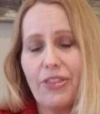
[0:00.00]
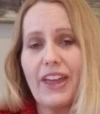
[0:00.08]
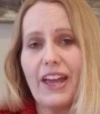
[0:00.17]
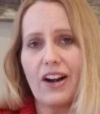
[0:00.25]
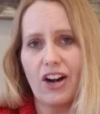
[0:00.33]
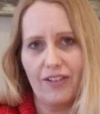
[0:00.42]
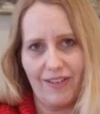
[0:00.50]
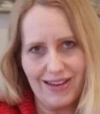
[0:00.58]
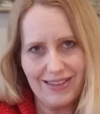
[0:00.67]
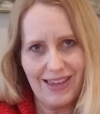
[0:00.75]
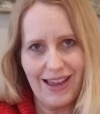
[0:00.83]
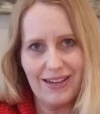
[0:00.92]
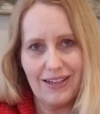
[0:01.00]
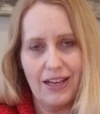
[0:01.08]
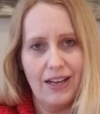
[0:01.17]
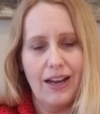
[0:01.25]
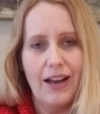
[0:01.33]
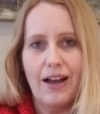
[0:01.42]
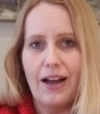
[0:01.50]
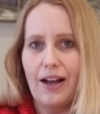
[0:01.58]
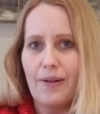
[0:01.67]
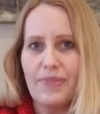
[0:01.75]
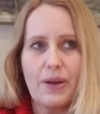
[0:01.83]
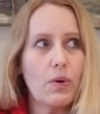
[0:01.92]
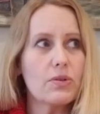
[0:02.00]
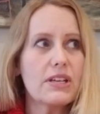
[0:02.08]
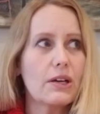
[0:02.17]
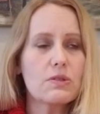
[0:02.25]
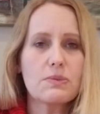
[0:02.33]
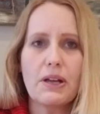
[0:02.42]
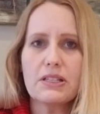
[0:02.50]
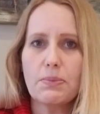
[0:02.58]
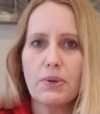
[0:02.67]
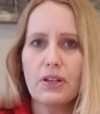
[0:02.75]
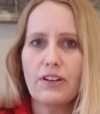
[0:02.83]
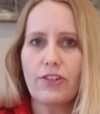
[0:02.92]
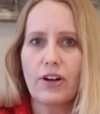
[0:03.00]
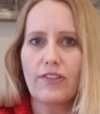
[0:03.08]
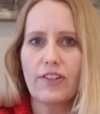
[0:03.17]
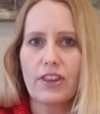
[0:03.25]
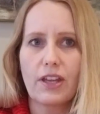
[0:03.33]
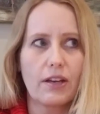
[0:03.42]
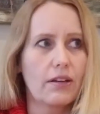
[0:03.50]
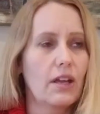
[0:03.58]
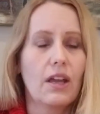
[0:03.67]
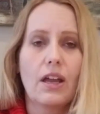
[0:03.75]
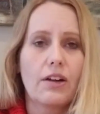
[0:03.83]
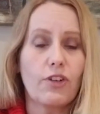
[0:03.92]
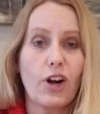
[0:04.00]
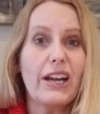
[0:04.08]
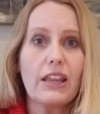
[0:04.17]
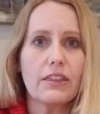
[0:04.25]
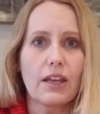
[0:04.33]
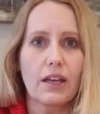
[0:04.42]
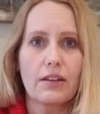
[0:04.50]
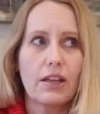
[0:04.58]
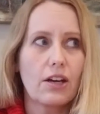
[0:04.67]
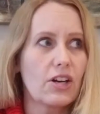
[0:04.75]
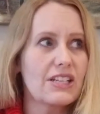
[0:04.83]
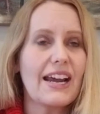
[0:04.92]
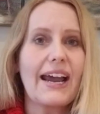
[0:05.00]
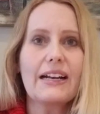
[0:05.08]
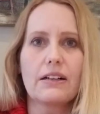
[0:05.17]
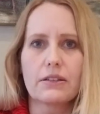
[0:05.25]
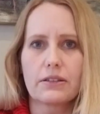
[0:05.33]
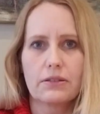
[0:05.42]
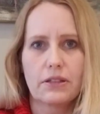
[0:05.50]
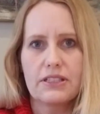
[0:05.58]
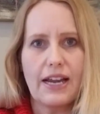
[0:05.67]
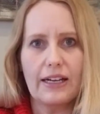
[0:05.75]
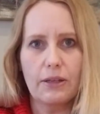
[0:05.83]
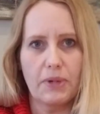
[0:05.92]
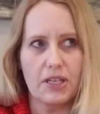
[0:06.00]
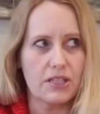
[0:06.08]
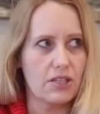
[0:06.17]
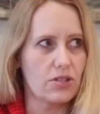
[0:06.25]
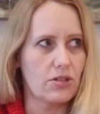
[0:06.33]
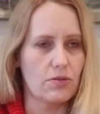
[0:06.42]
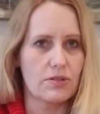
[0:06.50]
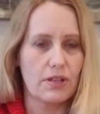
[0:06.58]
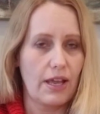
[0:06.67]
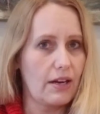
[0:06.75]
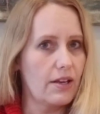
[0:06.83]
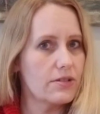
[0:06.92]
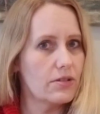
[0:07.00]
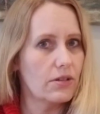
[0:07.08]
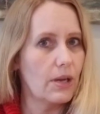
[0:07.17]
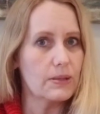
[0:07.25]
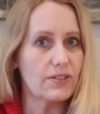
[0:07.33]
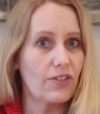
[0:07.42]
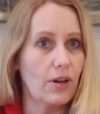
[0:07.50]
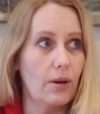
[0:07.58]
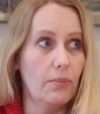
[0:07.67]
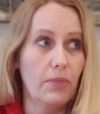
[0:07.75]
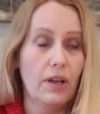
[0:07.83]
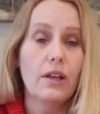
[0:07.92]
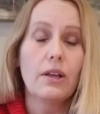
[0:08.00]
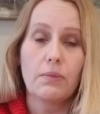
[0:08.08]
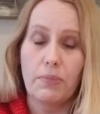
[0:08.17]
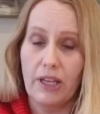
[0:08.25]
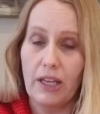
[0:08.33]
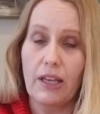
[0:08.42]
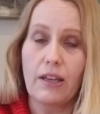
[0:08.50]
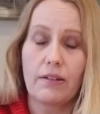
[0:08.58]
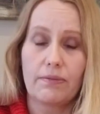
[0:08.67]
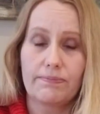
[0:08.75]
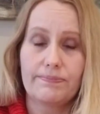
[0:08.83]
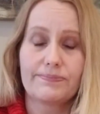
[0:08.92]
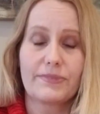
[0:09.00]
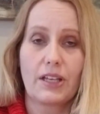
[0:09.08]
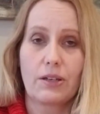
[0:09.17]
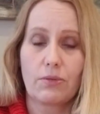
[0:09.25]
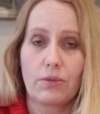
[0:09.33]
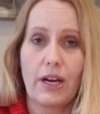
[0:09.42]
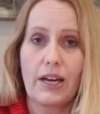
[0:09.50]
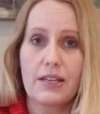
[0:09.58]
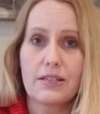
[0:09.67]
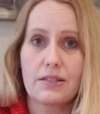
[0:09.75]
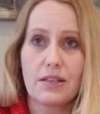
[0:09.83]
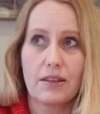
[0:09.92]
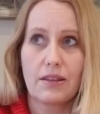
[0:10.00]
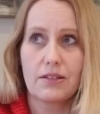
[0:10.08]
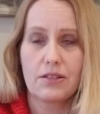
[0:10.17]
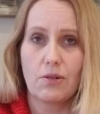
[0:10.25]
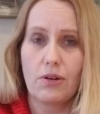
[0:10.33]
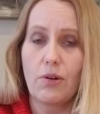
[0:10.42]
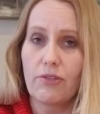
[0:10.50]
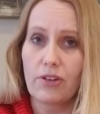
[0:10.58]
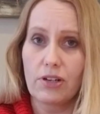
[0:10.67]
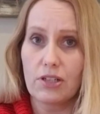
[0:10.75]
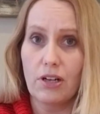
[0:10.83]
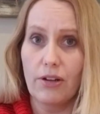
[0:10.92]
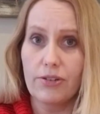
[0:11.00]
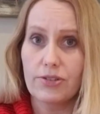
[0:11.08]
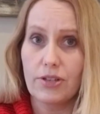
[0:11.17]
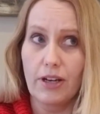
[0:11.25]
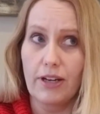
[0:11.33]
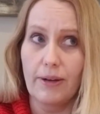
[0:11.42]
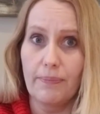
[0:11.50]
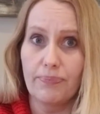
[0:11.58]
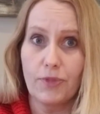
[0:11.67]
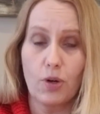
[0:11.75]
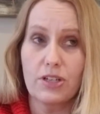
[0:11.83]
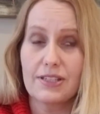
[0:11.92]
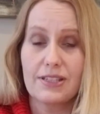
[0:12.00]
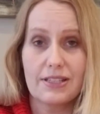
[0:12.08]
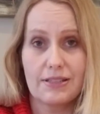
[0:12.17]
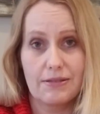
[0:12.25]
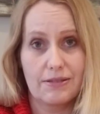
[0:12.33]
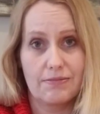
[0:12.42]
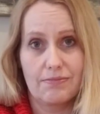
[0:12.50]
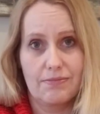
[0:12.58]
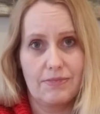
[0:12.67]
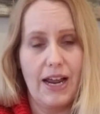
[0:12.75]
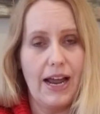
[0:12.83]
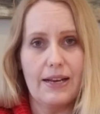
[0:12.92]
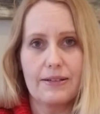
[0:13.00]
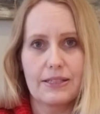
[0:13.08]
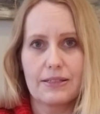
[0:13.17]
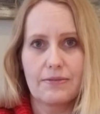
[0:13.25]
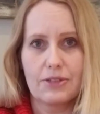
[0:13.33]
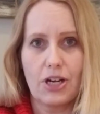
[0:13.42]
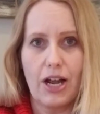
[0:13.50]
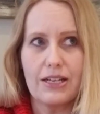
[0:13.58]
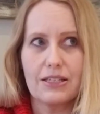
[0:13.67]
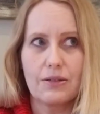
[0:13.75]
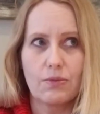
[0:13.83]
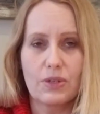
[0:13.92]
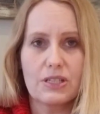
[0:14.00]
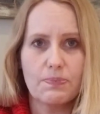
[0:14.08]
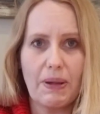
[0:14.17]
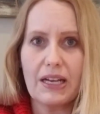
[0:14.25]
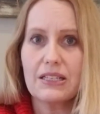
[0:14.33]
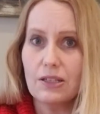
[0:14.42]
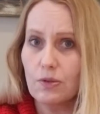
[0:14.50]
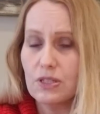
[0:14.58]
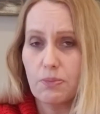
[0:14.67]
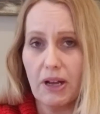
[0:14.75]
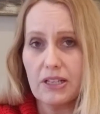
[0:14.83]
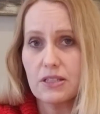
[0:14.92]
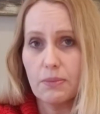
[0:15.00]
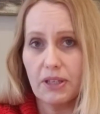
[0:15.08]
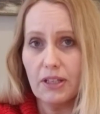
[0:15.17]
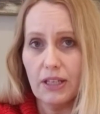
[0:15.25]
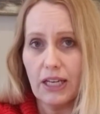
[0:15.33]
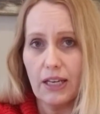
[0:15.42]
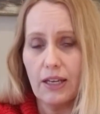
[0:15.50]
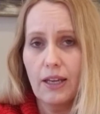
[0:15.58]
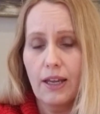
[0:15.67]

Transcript: that are like that. They won't take responsibility for everything, for anything. They're entitlement issues. That also comes from being raised and overindulged, or just not taught to respect and responsibility.